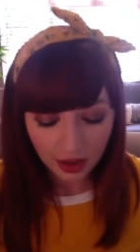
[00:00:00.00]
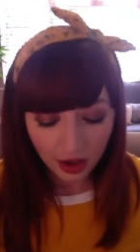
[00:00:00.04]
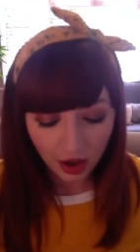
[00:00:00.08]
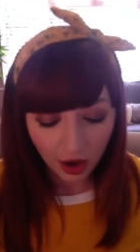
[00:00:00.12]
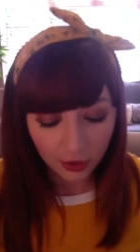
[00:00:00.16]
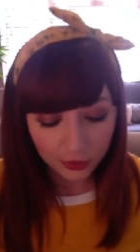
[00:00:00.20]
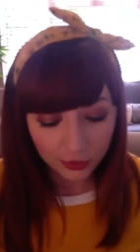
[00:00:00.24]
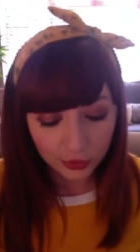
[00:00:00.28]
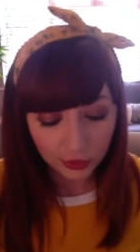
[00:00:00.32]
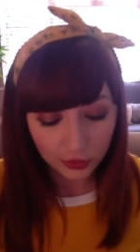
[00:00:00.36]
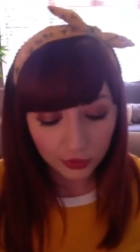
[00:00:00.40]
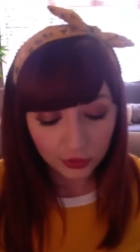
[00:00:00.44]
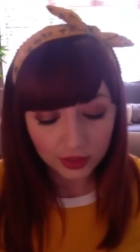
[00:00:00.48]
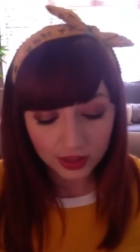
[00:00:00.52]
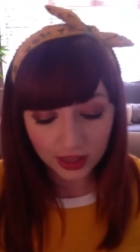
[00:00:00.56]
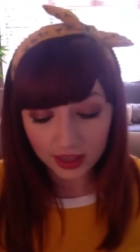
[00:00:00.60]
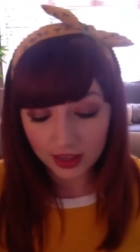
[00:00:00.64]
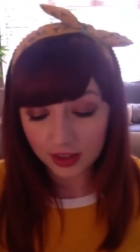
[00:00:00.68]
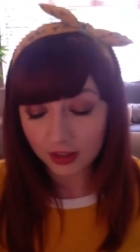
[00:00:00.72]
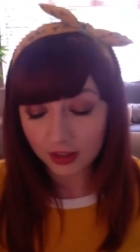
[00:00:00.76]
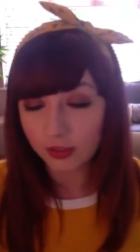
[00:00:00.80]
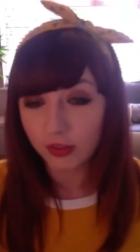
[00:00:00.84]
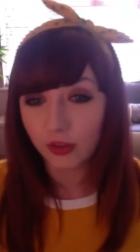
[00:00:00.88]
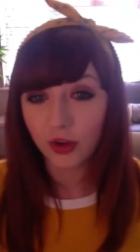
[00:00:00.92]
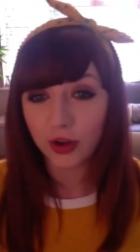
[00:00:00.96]
I do think
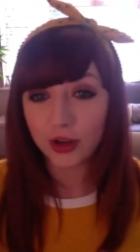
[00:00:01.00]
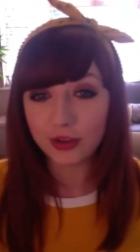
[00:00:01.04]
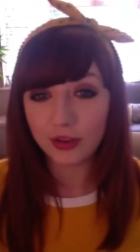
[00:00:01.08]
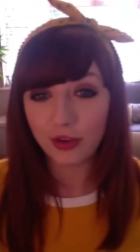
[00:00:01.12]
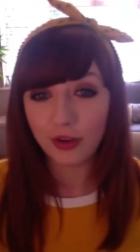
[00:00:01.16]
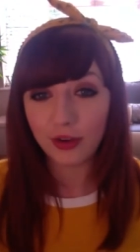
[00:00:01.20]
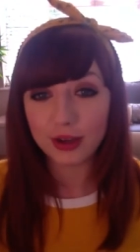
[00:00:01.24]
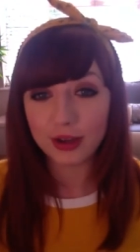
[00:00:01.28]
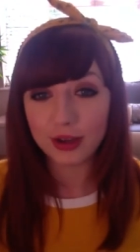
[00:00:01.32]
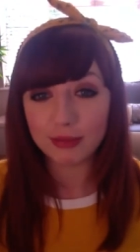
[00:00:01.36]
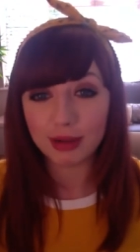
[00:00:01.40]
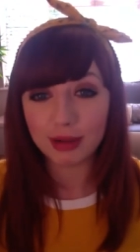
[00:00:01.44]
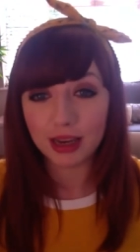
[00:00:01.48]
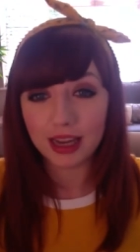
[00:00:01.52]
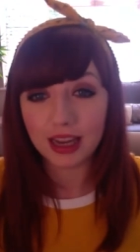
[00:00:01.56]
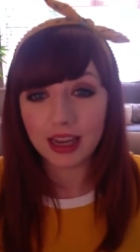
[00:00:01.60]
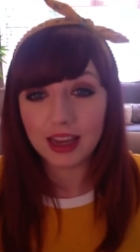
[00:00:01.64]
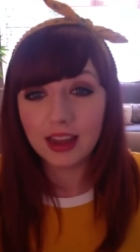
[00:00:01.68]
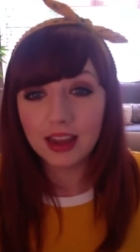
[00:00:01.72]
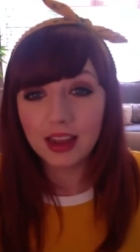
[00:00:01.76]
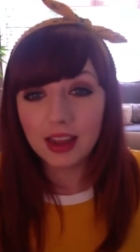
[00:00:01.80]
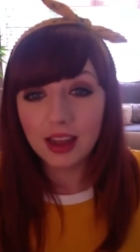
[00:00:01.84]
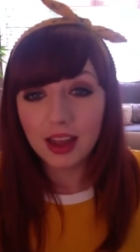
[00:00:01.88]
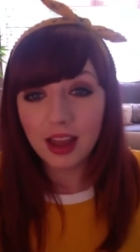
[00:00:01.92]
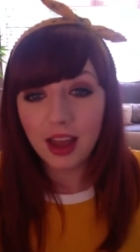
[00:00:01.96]
it's very timely
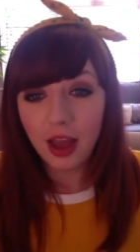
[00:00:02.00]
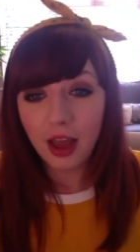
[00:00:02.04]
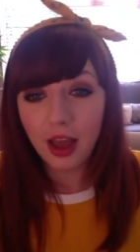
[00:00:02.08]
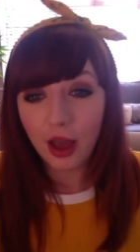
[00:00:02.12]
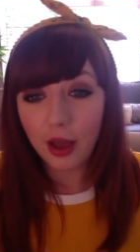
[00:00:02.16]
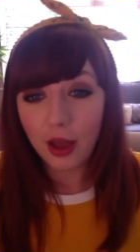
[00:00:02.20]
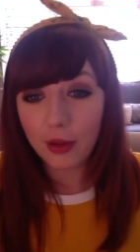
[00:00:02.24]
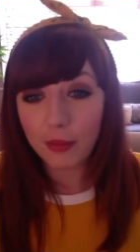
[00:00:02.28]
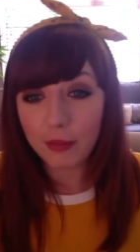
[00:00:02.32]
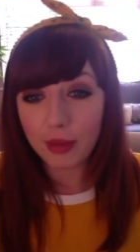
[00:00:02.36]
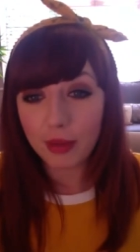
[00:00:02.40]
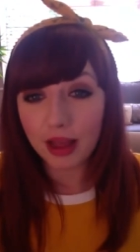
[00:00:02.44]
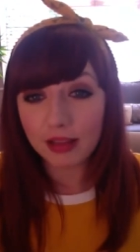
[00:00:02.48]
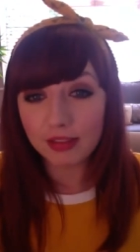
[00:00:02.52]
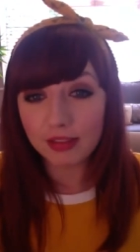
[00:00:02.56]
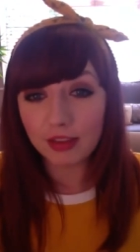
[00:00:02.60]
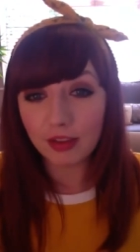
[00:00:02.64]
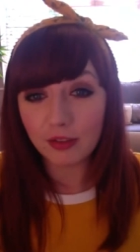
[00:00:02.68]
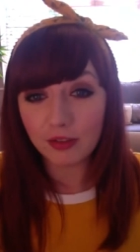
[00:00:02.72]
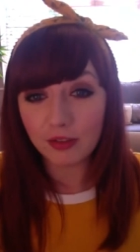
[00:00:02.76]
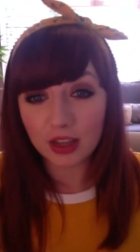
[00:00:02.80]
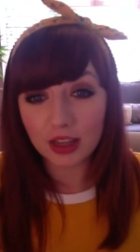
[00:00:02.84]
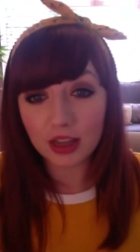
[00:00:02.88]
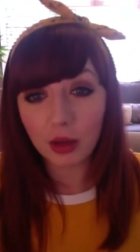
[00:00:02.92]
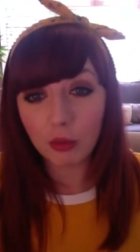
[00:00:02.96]
and
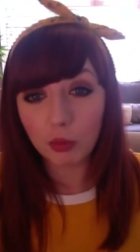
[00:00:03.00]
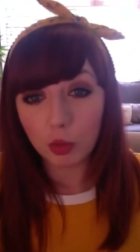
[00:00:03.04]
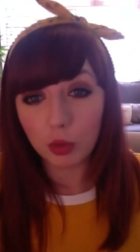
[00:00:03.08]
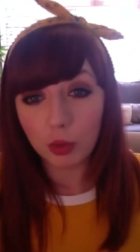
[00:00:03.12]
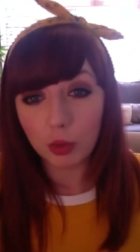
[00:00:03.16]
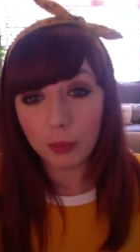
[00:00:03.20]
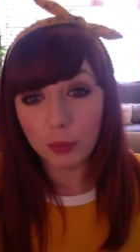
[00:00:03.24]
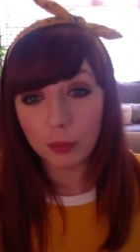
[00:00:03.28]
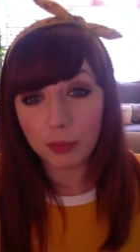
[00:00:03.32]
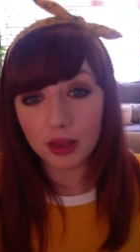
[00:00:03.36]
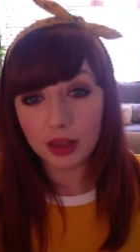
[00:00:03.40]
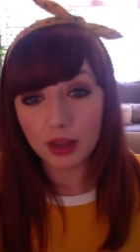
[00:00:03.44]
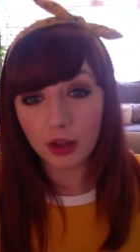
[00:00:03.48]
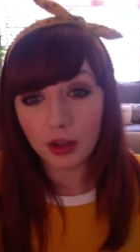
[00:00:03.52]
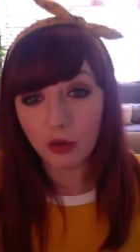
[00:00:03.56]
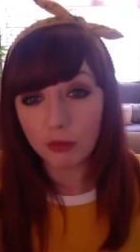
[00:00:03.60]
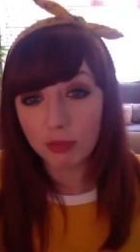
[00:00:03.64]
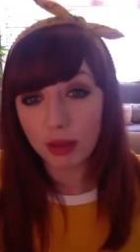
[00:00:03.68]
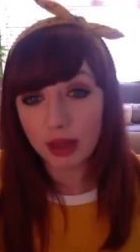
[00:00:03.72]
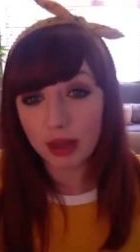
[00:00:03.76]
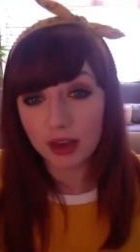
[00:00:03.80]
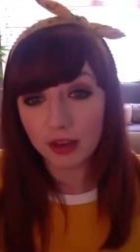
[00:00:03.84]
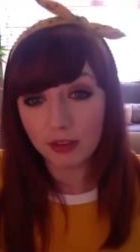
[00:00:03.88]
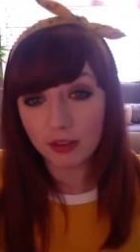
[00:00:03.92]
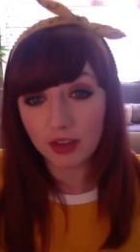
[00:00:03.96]
something that will be of
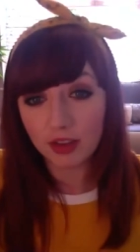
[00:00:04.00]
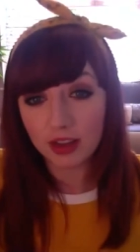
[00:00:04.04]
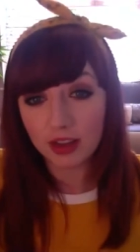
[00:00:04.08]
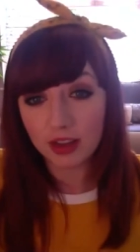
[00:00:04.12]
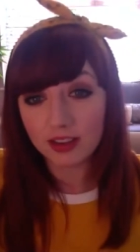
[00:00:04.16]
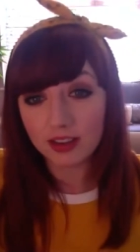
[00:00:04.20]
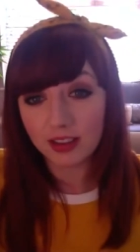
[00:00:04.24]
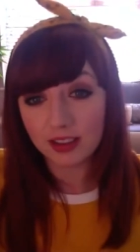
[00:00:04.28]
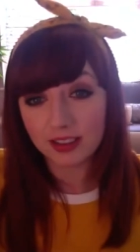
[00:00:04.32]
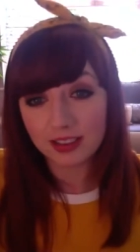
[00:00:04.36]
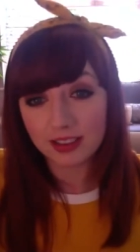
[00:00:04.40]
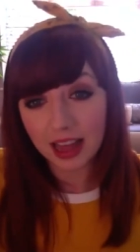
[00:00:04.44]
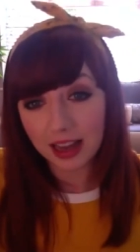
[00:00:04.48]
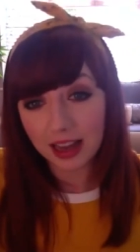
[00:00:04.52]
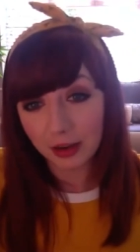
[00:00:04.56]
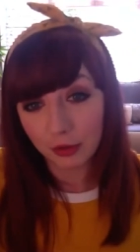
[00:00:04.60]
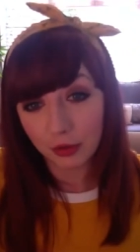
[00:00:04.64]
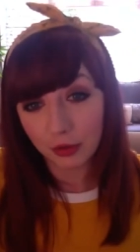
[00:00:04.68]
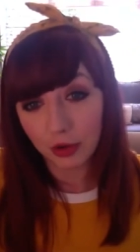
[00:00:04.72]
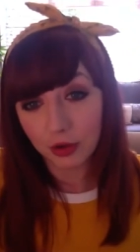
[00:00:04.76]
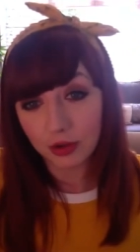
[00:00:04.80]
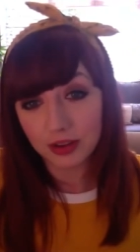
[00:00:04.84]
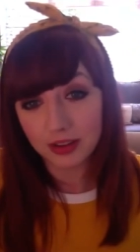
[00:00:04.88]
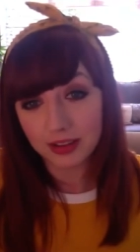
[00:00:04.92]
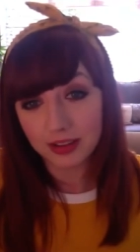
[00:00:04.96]
benefit to salon
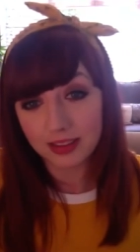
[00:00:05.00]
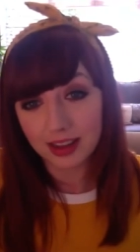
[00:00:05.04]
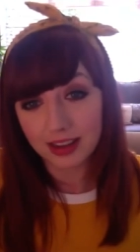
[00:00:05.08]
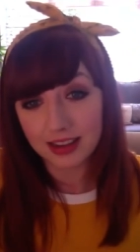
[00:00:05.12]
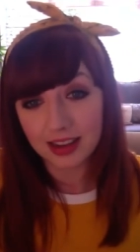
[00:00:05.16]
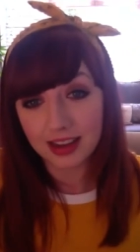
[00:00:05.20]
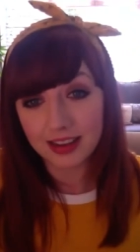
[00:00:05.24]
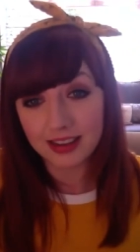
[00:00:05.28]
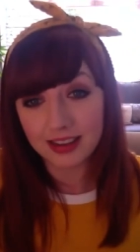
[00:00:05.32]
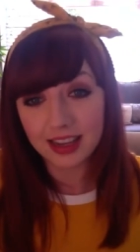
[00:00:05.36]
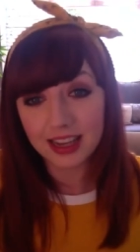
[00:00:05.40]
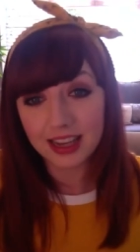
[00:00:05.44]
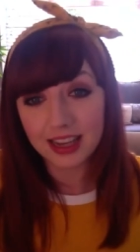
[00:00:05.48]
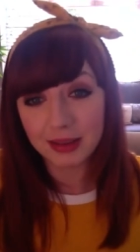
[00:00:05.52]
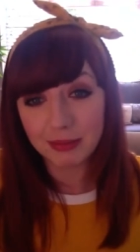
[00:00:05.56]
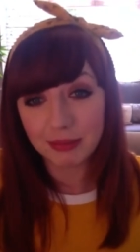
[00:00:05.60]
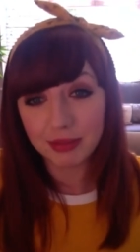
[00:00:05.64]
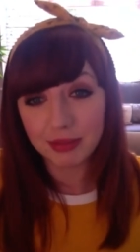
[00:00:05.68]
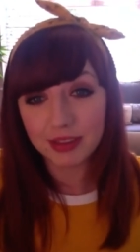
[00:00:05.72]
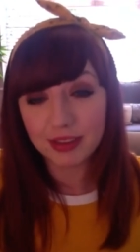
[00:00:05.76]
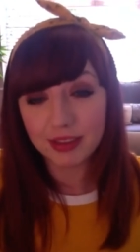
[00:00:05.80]
owners and their teams.